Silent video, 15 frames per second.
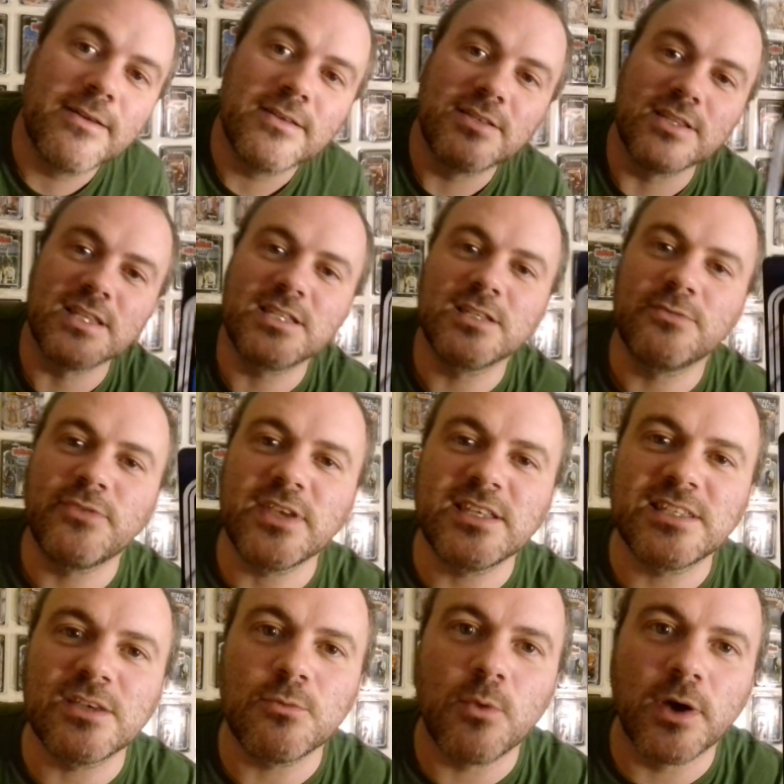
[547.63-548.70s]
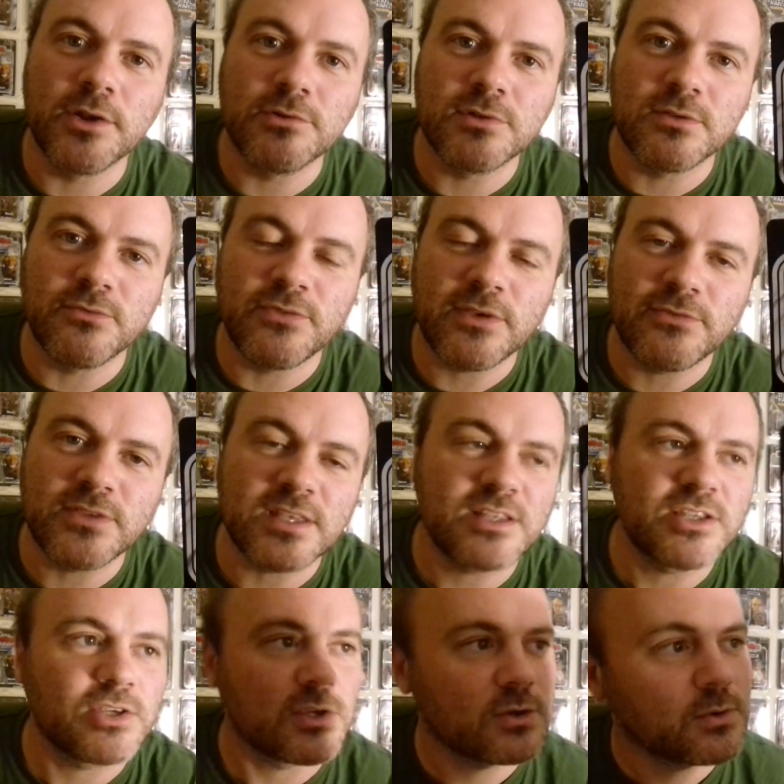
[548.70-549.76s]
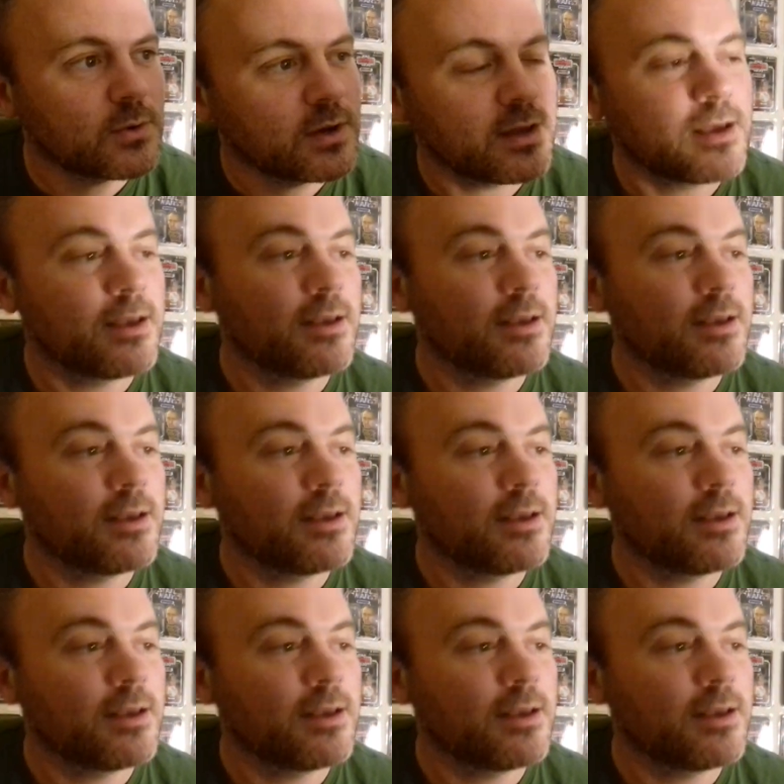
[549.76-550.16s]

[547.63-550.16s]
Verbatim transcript: So this is V C one fifty-two.